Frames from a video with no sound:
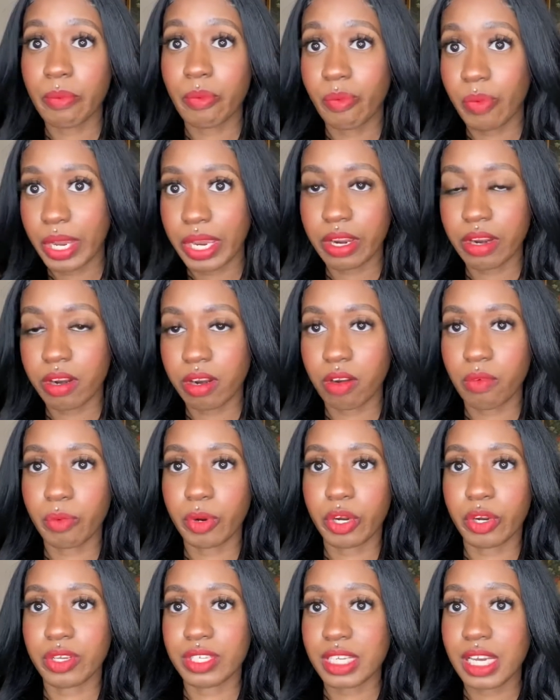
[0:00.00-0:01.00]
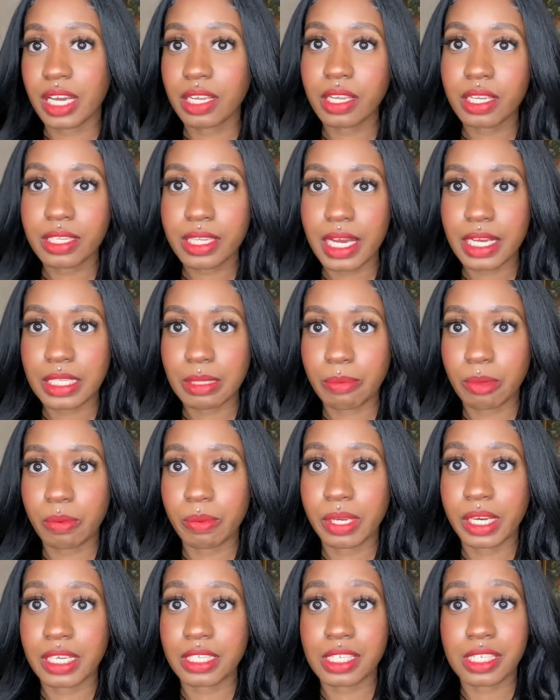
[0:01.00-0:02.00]
wear where it's undetectable
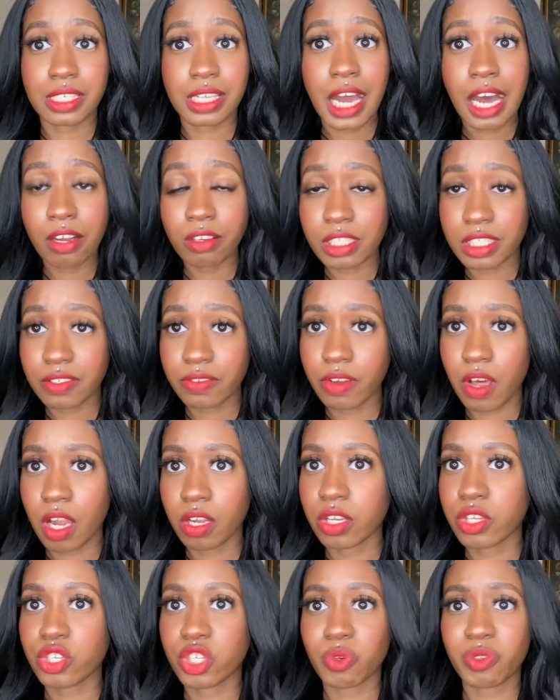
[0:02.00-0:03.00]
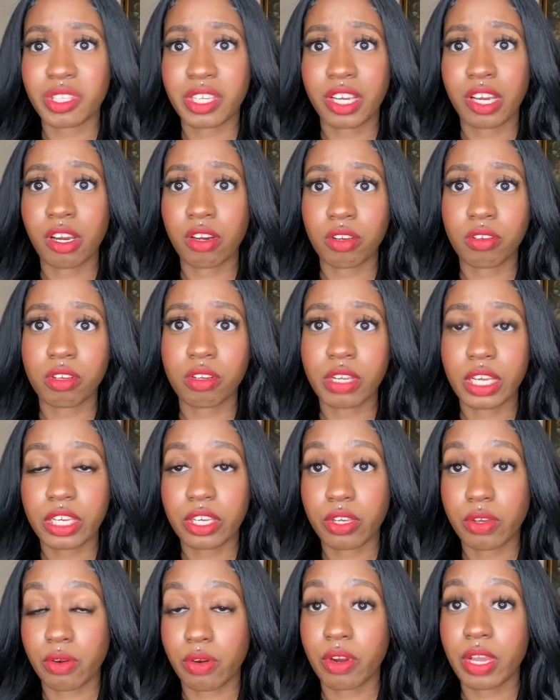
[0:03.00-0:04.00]
because the style is flawless. You want the hair to look like
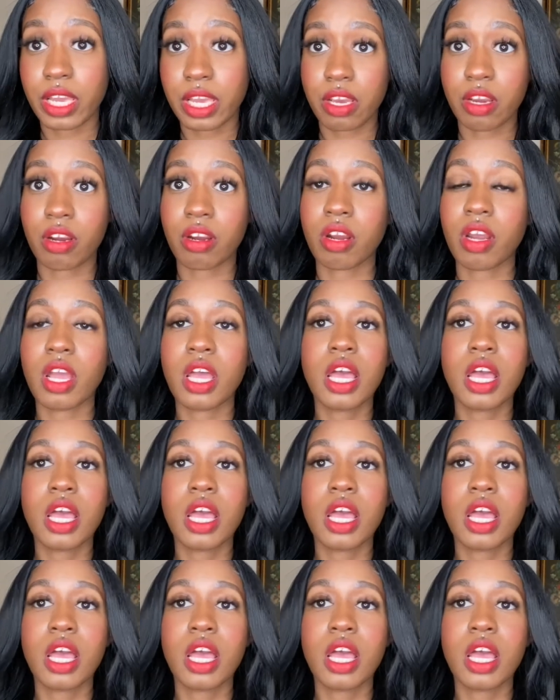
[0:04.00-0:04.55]
your hair.